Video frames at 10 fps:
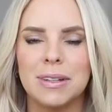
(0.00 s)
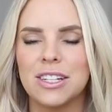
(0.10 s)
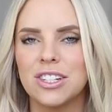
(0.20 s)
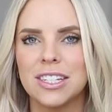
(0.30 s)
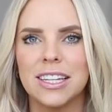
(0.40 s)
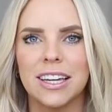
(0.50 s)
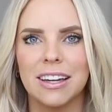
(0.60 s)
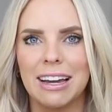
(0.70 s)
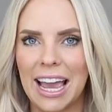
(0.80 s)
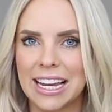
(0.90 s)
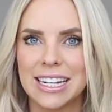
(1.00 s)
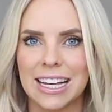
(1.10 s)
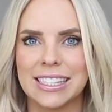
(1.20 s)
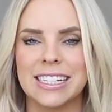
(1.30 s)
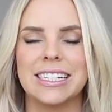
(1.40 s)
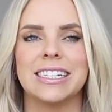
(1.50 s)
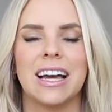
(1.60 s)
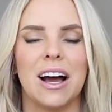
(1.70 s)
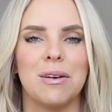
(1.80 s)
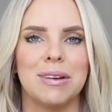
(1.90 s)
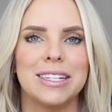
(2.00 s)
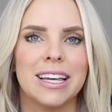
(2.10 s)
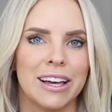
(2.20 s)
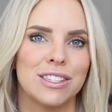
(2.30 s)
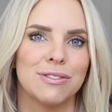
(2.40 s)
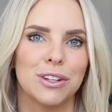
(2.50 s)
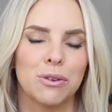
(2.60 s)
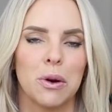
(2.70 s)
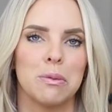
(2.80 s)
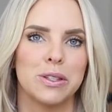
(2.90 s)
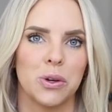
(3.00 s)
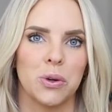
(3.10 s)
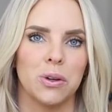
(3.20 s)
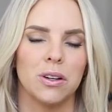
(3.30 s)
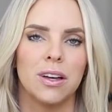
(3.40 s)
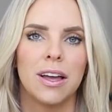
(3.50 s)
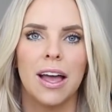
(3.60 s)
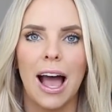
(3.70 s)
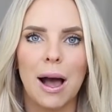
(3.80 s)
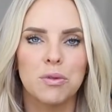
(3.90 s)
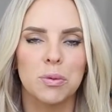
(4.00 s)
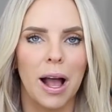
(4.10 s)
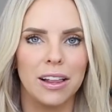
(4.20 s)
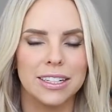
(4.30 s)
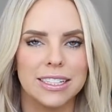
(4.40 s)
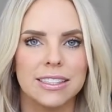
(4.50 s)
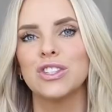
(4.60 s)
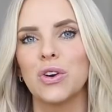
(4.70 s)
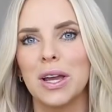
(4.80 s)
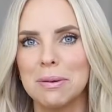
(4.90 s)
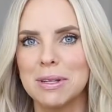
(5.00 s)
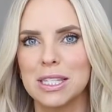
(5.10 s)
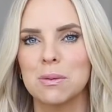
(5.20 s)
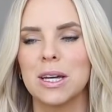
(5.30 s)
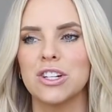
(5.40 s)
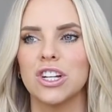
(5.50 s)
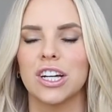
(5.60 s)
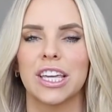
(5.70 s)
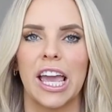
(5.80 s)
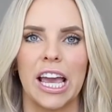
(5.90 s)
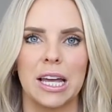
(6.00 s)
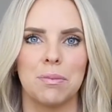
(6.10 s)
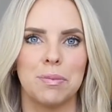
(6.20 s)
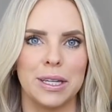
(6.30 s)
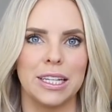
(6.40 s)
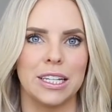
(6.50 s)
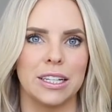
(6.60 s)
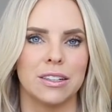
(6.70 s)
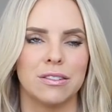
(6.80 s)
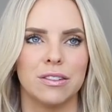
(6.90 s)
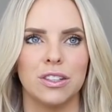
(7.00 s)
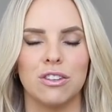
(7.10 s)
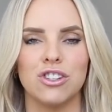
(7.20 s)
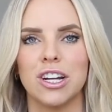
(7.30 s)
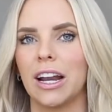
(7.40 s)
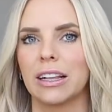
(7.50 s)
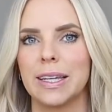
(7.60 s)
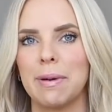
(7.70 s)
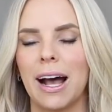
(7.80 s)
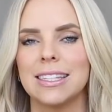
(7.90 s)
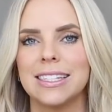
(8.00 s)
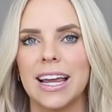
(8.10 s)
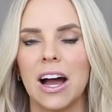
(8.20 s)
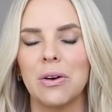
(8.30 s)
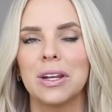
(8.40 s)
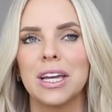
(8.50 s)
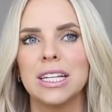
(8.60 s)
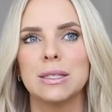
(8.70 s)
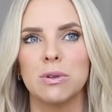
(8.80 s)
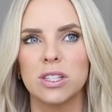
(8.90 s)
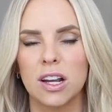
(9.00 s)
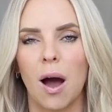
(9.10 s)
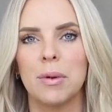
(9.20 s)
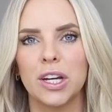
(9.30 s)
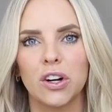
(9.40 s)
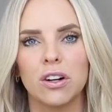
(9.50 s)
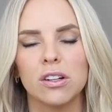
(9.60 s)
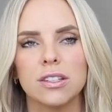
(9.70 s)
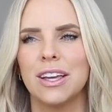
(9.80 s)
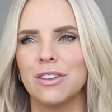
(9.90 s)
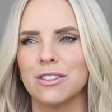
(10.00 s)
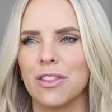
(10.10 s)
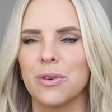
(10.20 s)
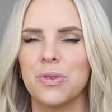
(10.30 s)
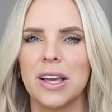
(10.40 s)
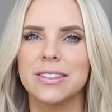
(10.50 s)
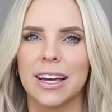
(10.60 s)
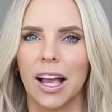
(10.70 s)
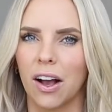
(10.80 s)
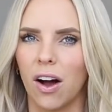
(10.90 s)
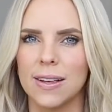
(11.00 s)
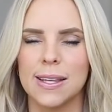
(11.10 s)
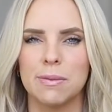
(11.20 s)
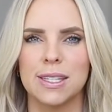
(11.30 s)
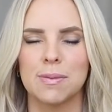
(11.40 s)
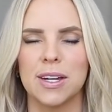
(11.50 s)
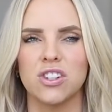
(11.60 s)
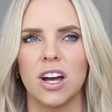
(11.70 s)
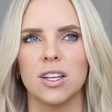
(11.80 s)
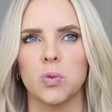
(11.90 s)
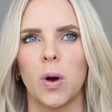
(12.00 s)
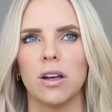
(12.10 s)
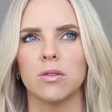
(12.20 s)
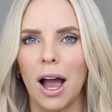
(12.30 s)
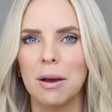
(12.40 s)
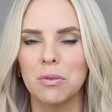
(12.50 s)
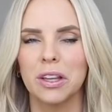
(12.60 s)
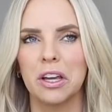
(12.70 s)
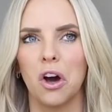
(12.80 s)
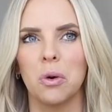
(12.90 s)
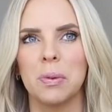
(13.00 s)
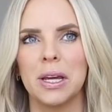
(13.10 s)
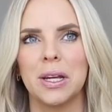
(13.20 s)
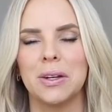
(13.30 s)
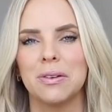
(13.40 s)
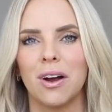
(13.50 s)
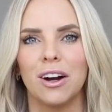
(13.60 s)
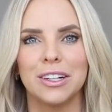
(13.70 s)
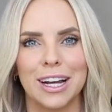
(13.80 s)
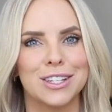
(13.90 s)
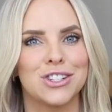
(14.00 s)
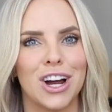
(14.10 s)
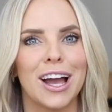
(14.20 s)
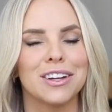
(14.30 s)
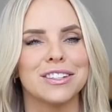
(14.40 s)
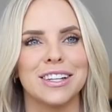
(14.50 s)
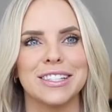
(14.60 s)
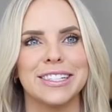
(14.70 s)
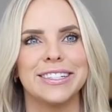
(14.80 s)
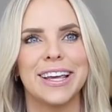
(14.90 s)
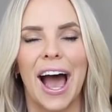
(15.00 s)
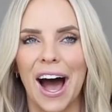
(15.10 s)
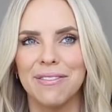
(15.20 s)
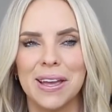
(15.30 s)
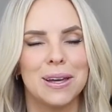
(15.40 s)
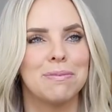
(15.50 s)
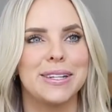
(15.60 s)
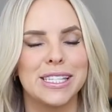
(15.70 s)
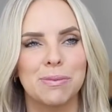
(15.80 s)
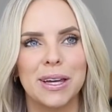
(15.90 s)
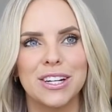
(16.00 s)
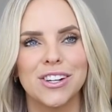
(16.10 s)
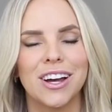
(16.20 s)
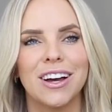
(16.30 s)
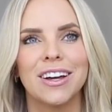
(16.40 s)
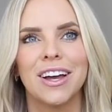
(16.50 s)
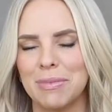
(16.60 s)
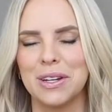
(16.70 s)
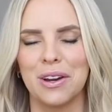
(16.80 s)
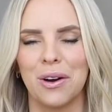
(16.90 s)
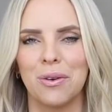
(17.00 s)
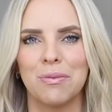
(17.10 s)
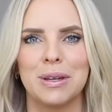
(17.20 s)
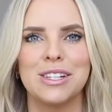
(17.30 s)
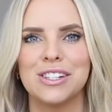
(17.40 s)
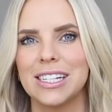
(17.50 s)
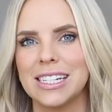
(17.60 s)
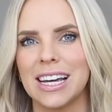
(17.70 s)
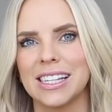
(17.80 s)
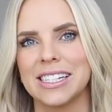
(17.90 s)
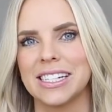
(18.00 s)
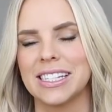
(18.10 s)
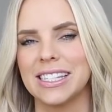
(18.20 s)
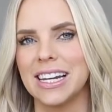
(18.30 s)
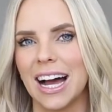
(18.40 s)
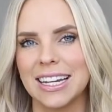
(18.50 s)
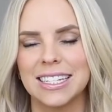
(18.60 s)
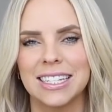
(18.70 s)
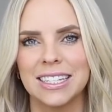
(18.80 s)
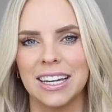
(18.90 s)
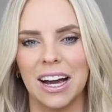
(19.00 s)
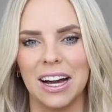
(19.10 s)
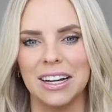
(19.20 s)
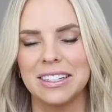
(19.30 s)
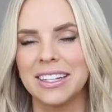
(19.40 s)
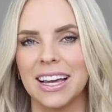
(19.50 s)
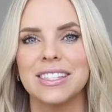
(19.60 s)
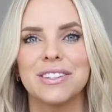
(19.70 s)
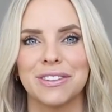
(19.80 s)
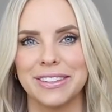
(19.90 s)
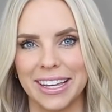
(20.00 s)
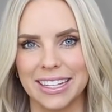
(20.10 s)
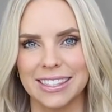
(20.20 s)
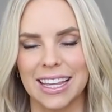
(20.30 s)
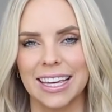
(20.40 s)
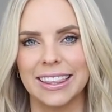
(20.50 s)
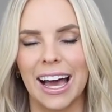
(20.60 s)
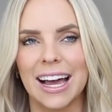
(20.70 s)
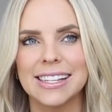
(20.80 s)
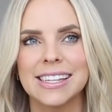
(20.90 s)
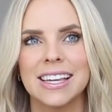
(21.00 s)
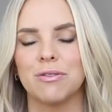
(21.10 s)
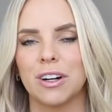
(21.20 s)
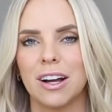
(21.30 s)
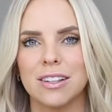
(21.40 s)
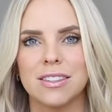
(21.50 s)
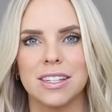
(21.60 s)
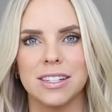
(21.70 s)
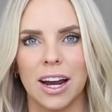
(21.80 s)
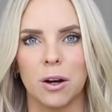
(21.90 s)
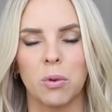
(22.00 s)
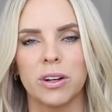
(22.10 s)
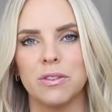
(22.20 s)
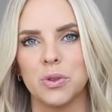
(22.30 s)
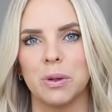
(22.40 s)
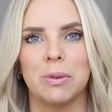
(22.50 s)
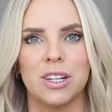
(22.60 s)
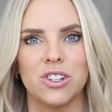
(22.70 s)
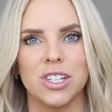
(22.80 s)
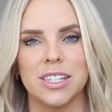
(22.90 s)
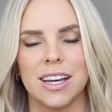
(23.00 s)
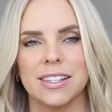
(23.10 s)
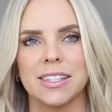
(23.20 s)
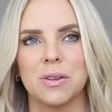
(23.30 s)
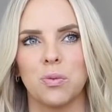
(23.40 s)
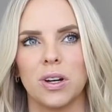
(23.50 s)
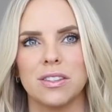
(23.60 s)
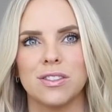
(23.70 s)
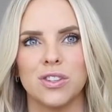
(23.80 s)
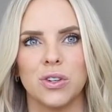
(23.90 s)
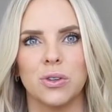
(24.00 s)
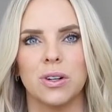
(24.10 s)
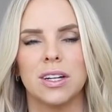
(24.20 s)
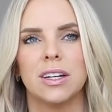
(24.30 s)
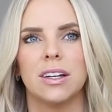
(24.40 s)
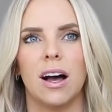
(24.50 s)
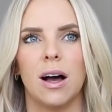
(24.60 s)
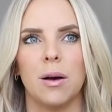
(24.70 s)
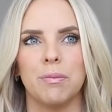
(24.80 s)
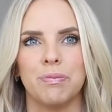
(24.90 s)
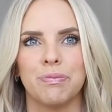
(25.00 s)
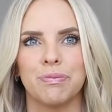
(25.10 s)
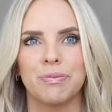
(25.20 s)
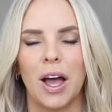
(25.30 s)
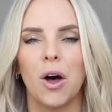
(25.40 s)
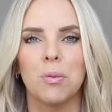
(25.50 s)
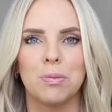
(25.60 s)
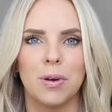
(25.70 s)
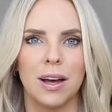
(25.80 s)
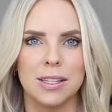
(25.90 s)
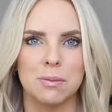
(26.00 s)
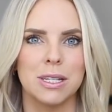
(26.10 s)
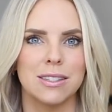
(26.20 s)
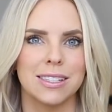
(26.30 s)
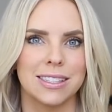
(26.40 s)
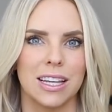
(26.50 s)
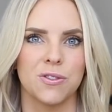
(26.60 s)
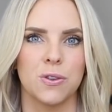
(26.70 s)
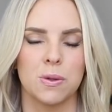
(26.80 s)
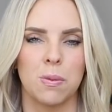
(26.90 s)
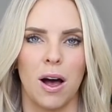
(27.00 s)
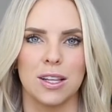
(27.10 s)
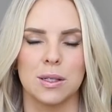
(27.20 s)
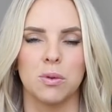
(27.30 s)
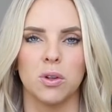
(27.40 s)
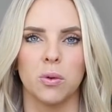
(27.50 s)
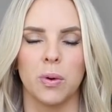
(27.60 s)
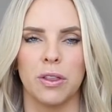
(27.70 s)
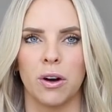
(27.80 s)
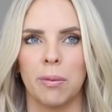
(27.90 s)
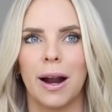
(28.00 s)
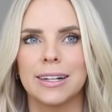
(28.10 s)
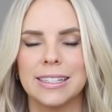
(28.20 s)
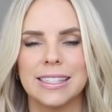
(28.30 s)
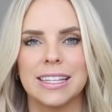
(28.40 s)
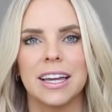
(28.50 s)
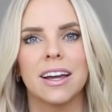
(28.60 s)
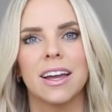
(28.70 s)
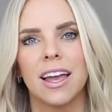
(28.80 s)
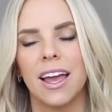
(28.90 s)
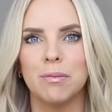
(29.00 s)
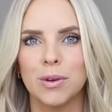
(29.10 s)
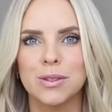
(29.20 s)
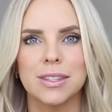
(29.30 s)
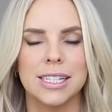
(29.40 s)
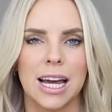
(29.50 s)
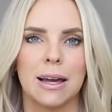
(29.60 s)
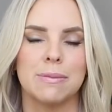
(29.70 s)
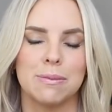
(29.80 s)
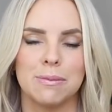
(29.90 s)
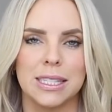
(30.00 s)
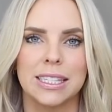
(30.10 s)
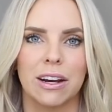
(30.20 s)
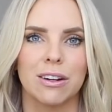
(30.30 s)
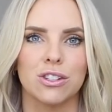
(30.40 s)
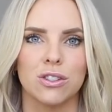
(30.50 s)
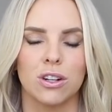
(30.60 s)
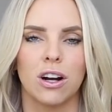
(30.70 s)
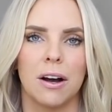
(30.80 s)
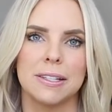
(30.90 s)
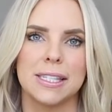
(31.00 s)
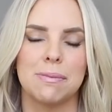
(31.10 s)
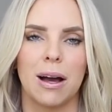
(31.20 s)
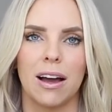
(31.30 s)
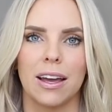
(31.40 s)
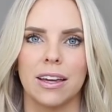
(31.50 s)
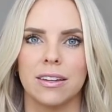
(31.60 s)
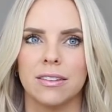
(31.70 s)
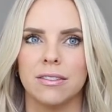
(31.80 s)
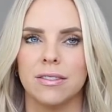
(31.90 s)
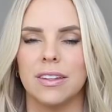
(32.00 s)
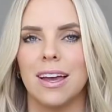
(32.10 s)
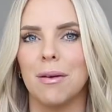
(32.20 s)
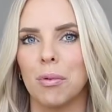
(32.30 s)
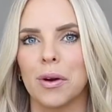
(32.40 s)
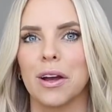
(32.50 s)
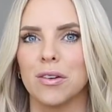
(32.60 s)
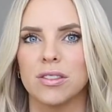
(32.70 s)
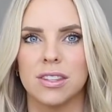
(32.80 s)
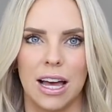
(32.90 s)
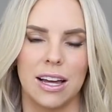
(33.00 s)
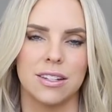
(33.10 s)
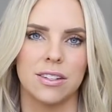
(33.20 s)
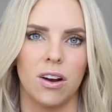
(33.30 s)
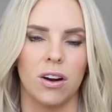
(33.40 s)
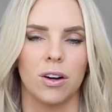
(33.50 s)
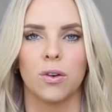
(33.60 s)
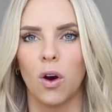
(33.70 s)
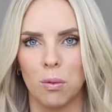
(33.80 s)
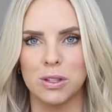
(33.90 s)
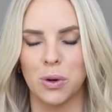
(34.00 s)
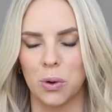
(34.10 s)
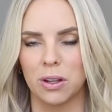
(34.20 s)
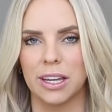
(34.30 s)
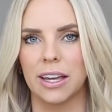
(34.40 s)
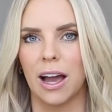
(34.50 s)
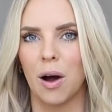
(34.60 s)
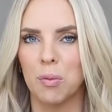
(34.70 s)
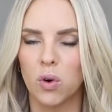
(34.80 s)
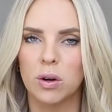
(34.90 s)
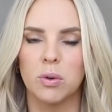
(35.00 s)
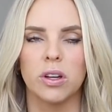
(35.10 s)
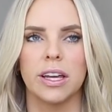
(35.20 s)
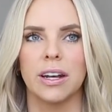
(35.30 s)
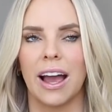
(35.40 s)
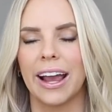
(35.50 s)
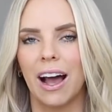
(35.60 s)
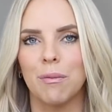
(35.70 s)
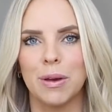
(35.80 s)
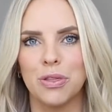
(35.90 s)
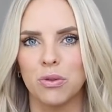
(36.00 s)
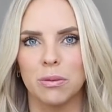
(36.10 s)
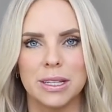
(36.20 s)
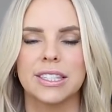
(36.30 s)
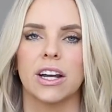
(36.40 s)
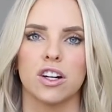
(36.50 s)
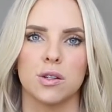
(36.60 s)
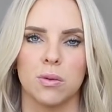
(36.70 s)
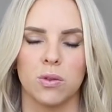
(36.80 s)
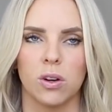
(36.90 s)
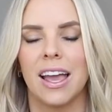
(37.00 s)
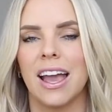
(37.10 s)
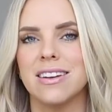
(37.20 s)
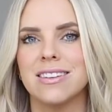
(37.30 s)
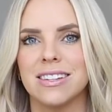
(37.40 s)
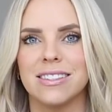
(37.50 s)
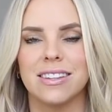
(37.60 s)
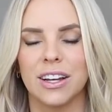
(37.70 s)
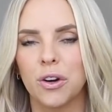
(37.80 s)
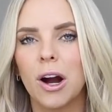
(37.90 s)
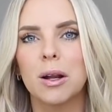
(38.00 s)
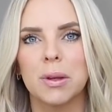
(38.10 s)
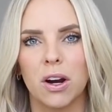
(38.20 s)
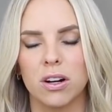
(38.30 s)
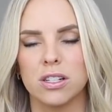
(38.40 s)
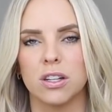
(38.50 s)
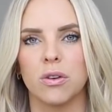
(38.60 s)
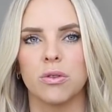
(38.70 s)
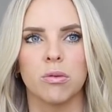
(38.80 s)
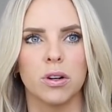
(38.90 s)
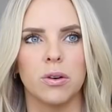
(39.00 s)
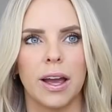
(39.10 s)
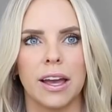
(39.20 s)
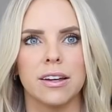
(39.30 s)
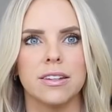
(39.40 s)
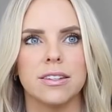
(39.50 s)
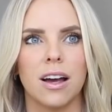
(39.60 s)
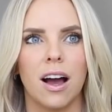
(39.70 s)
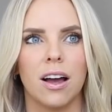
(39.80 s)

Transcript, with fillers: PGT A testing, um, it tests for chromosomal abnormalities. So hip dysplasia can be, you know, genetically passed down. It's most common in girls. There's other things that can cause hip dysplasia as well. I'm really hoping our next child doesn't have hip dysplasia, but no, PGT testing does not uh, test for things like that. For us, the entire point of doing PGT testing was to um, help us be as successful as possible with our pregnancy. Most of the time, miscarriages are caused by embryos that are chromosomally abnormal and I have been through a miscarriage before and it is incredibly hard to go through and